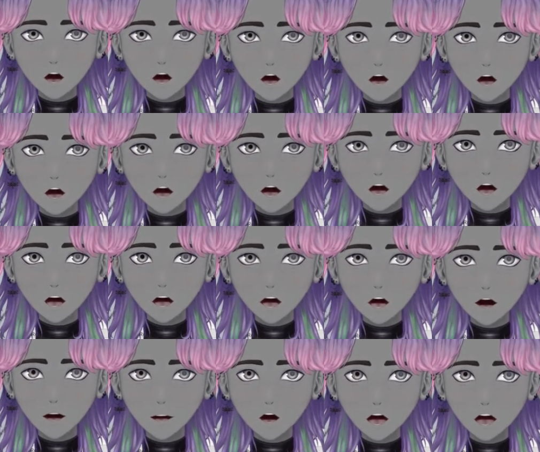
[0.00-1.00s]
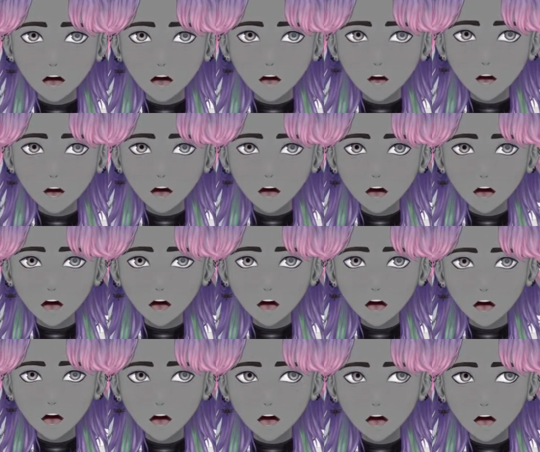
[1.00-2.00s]
Yeah, I might have to take like
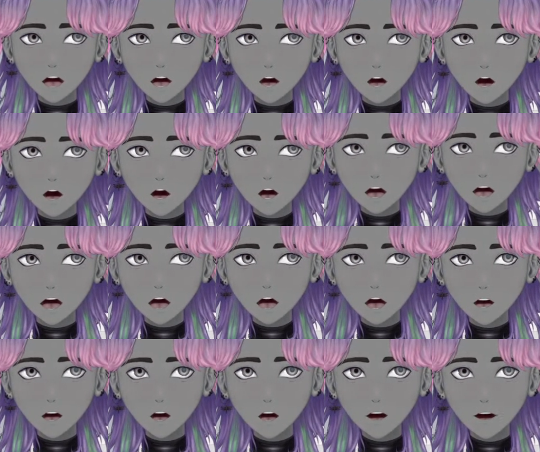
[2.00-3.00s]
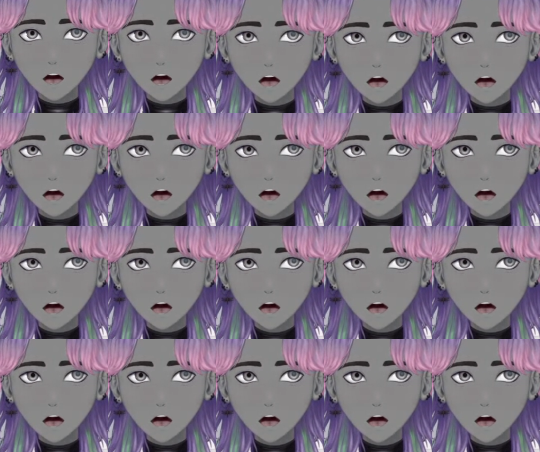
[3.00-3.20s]
a slower week,